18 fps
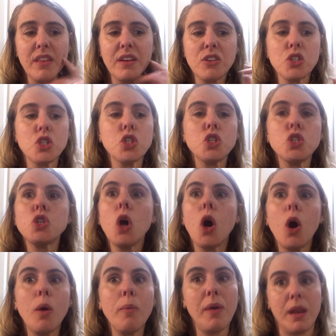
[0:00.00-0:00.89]
There's
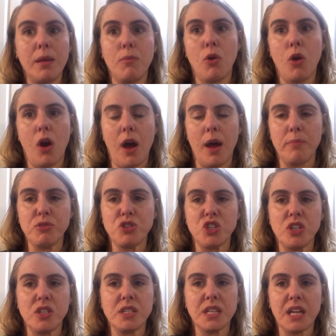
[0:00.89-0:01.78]
so many more
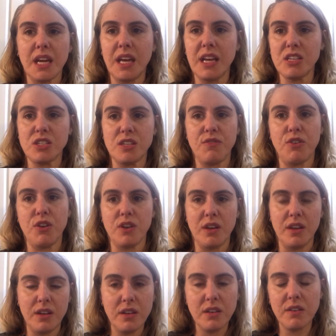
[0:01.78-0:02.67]
options, and I guess if you're
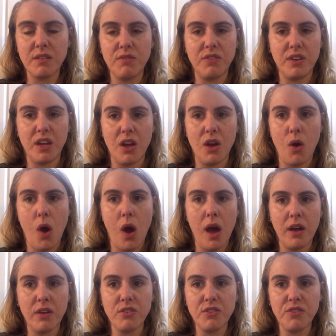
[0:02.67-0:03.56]
into
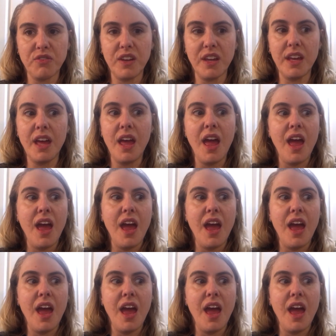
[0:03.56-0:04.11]
videography,